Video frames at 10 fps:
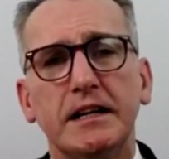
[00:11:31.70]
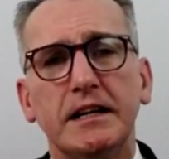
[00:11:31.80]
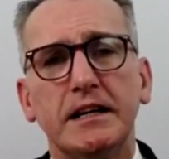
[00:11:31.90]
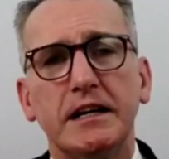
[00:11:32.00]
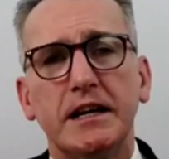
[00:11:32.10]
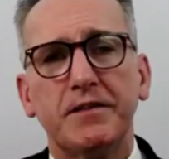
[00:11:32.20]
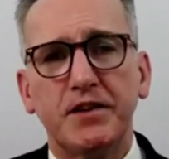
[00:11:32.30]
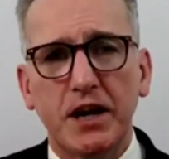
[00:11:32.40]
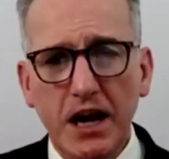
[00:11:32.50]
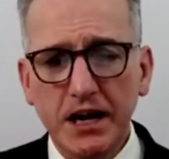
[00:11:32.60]
if you
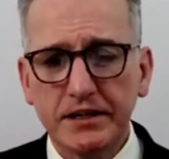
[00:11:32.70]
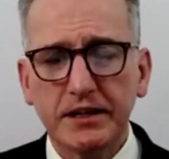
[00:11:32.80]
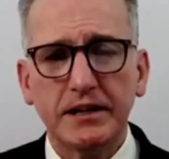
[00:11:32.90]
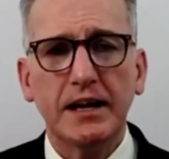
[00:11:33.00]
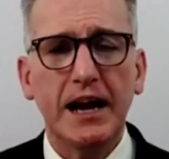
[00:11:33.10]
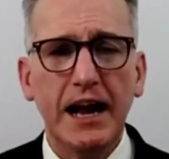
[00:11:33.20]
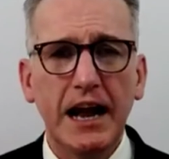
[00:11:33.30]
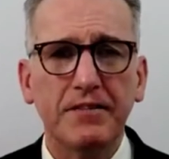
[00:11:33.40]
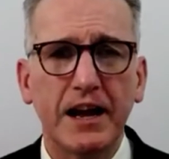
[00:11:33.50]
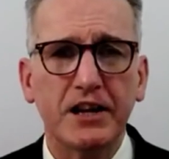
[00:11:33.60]
can't have
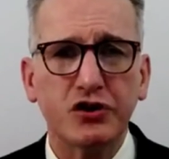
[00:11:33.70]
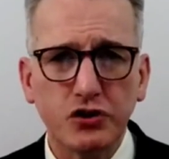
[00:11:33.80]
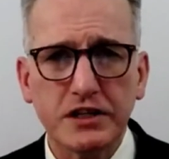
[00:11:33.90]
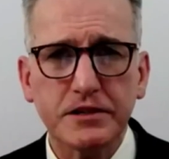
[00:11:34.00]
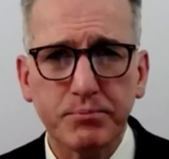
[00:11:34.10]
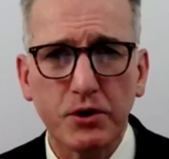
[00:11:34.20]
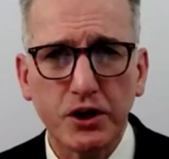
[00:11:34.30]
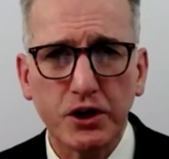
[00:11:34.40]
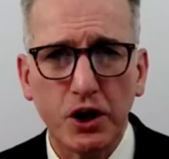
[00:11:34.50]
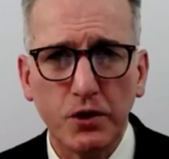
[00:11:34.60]
a trust
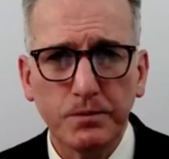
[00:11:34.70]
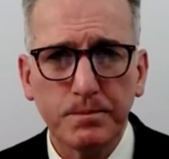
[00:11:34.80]
protocol,